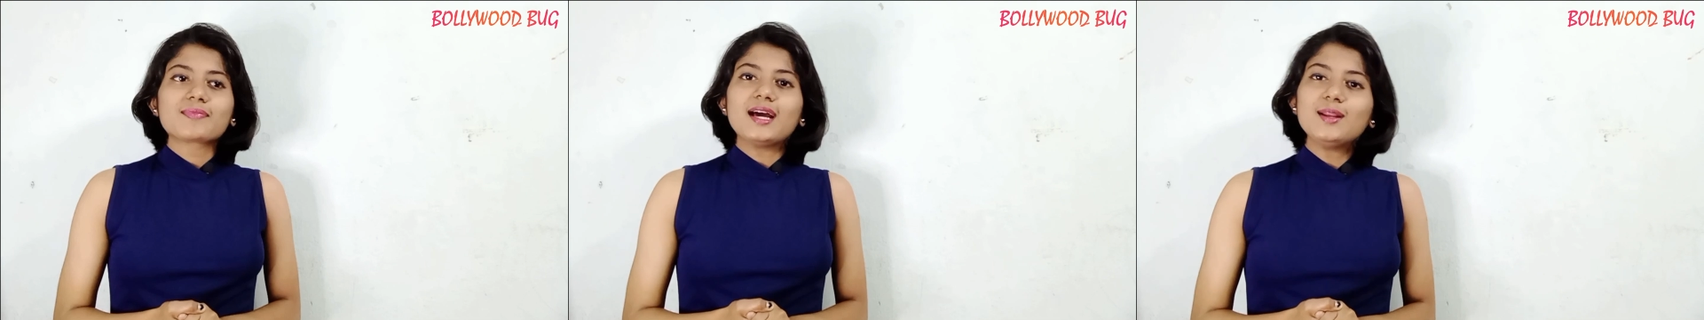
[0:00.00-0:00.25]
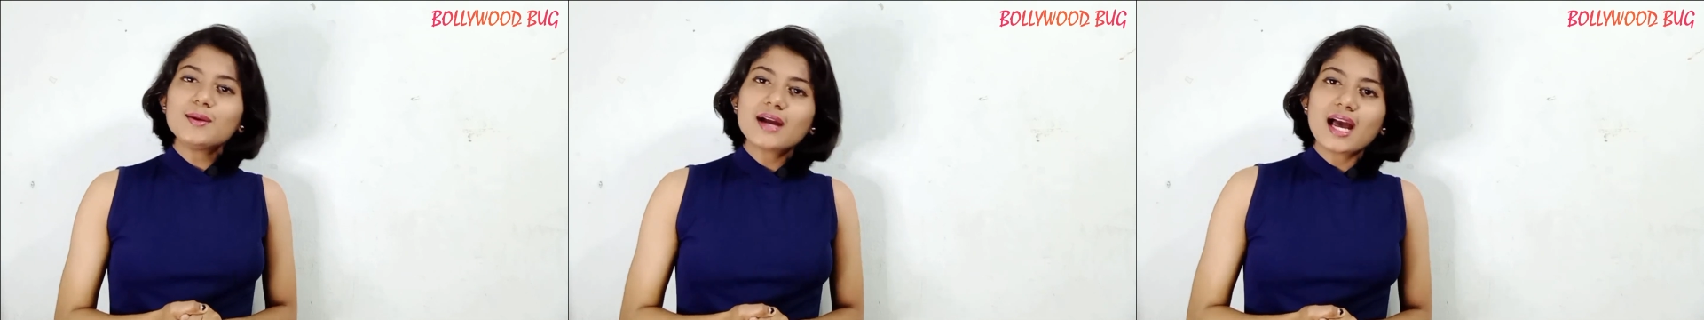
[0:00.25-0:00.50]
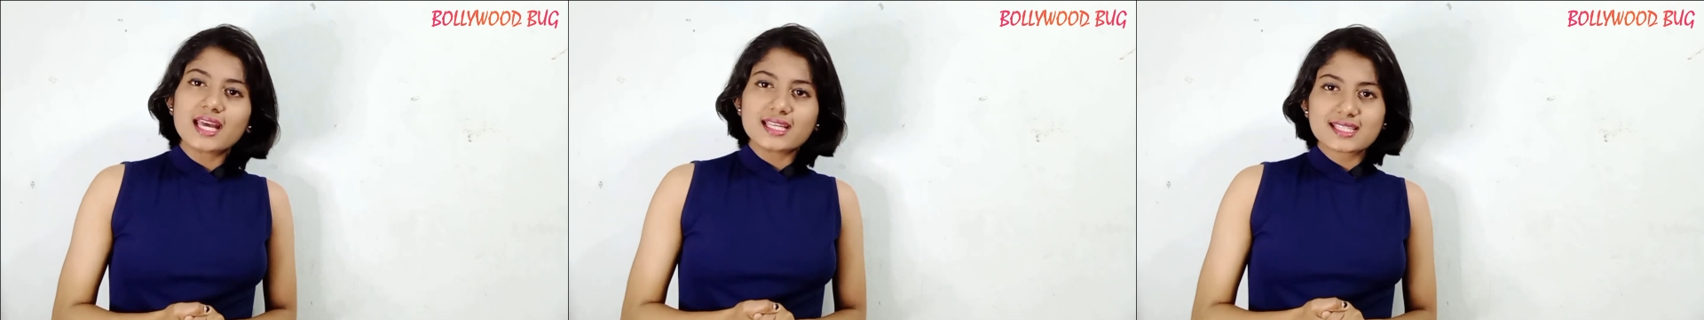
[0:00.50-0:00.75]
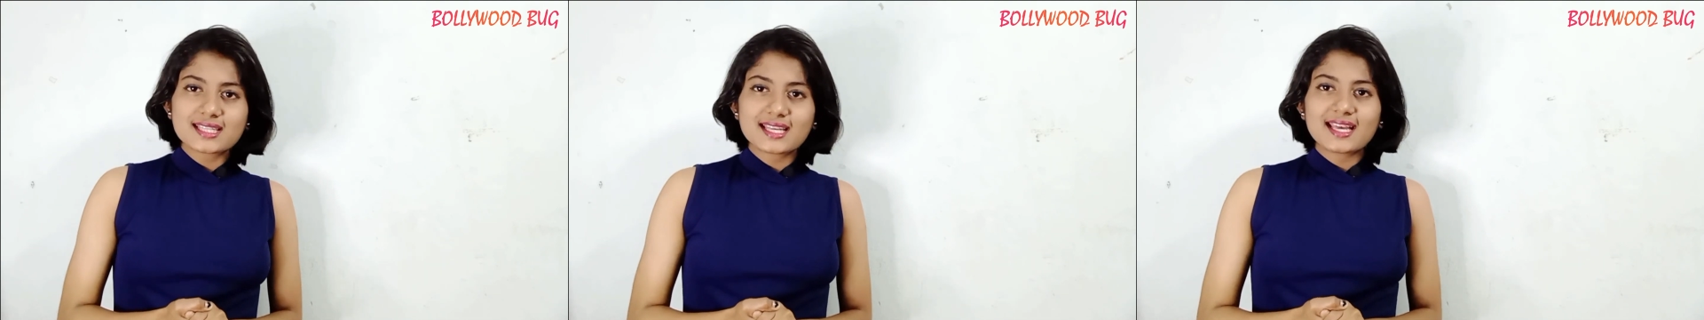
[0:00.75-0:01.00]
Hello
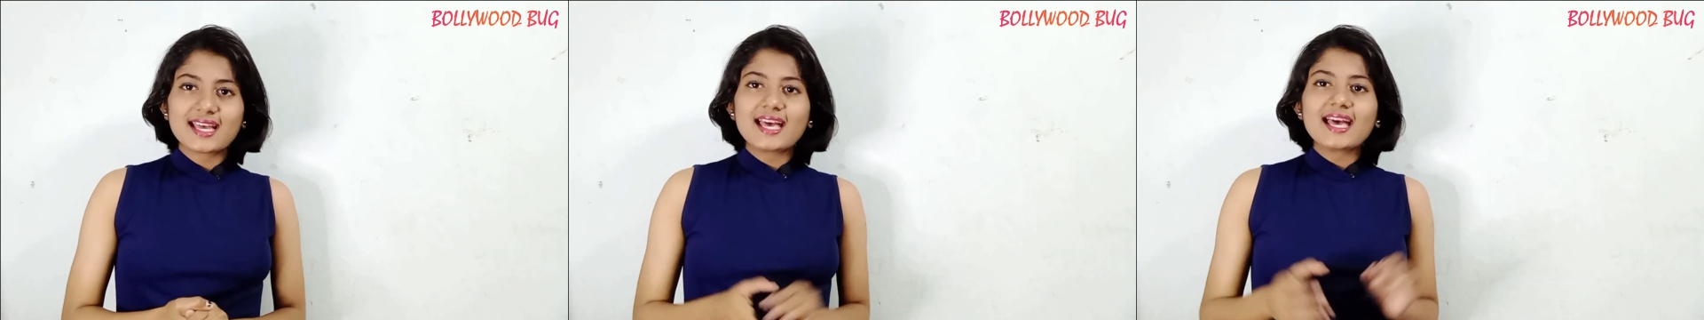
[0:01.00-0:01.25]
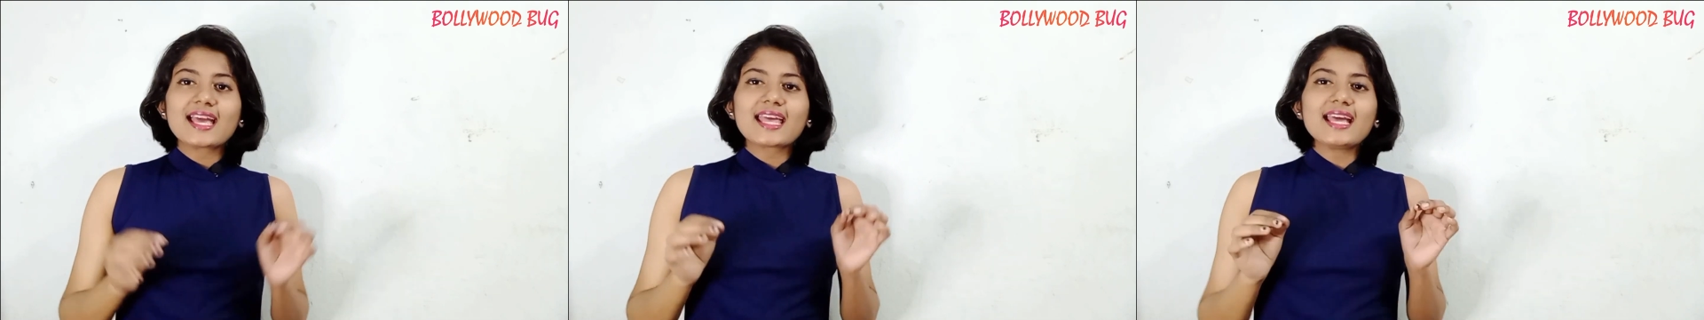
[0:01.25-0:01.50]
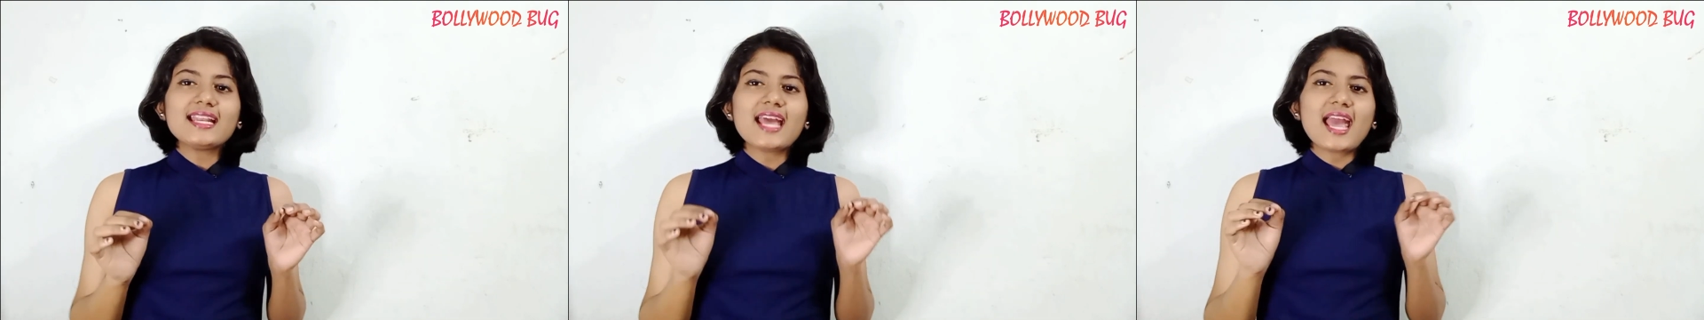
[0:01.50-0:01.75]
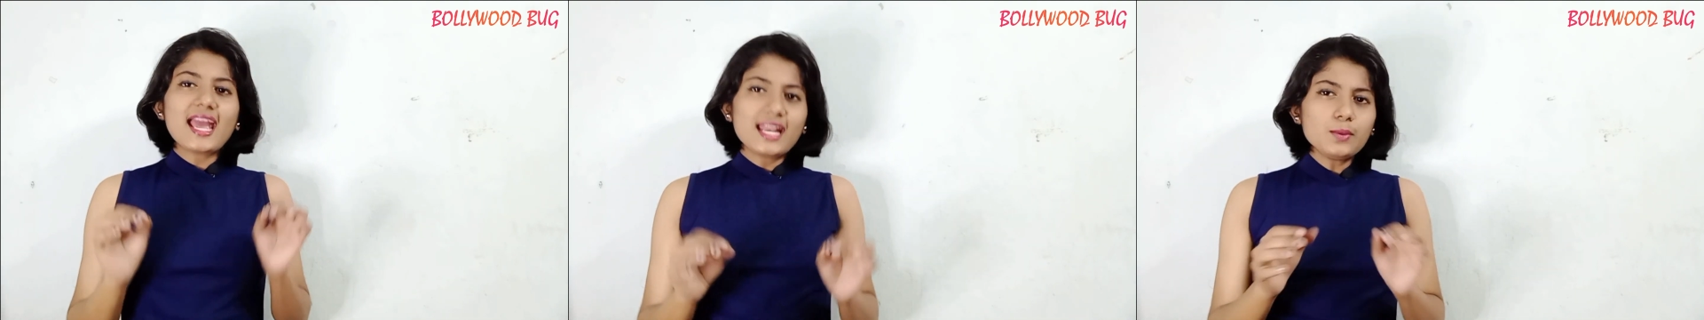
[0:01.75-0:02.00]
guys, can
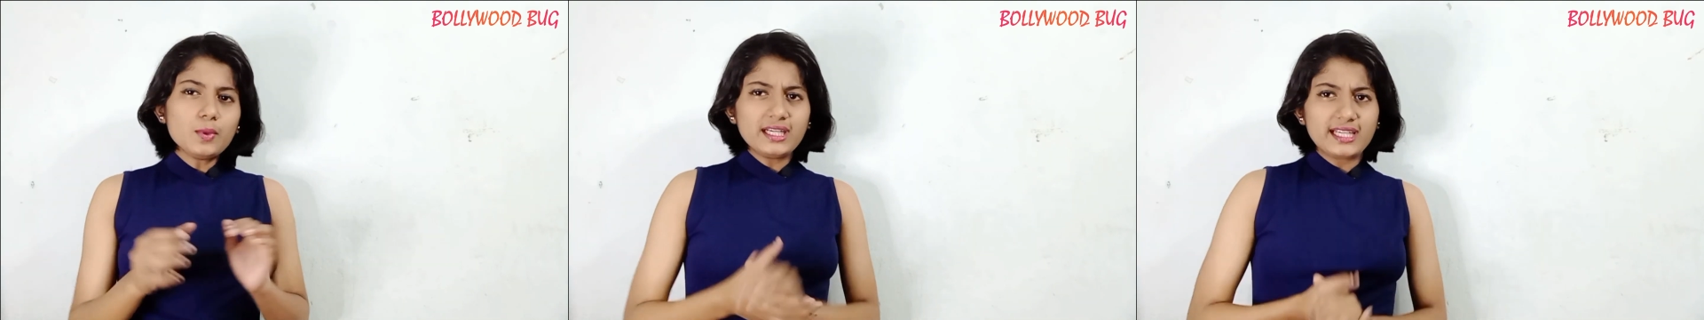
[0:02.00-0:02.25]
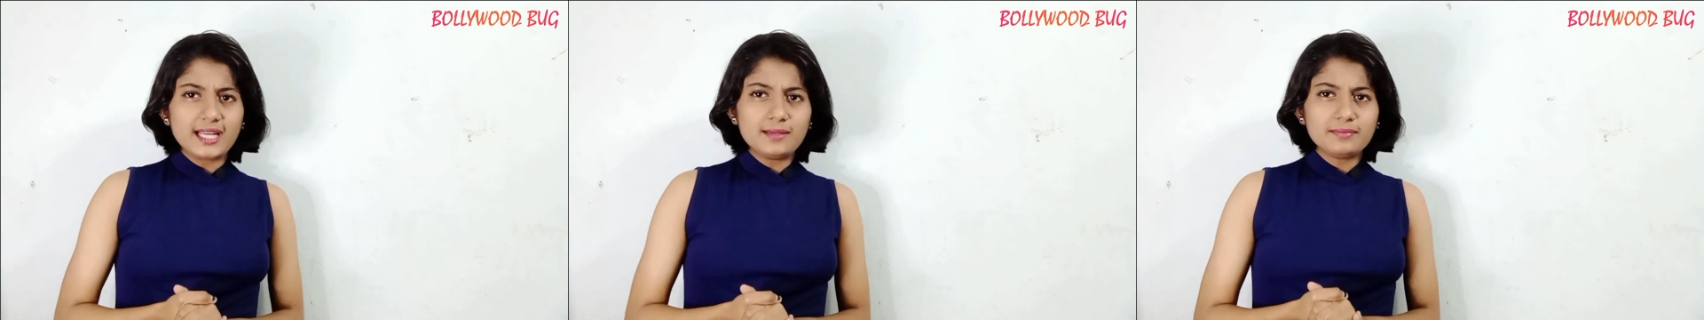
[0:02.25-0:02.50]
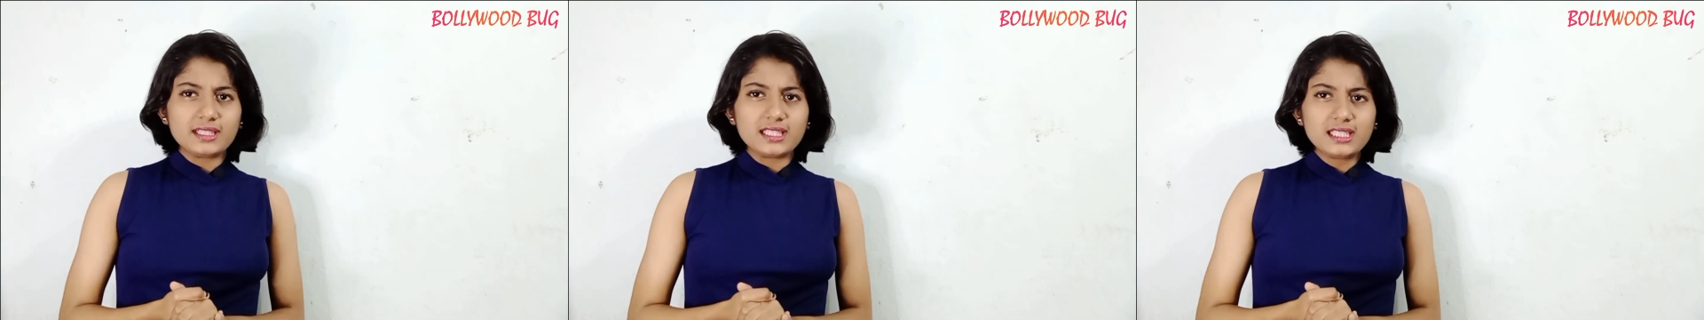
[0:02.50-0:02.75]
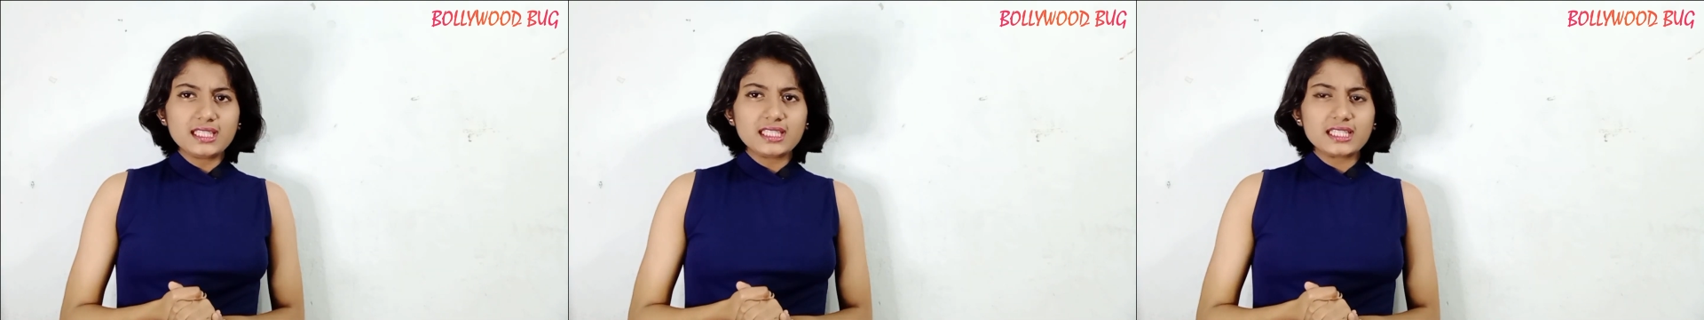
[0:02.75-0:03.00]
anyone tell
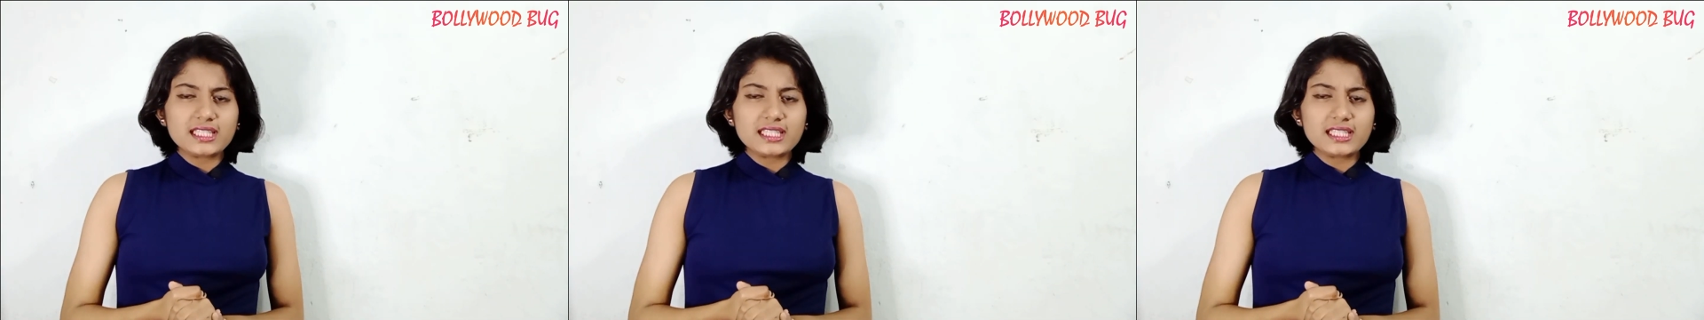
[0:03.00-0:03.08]
me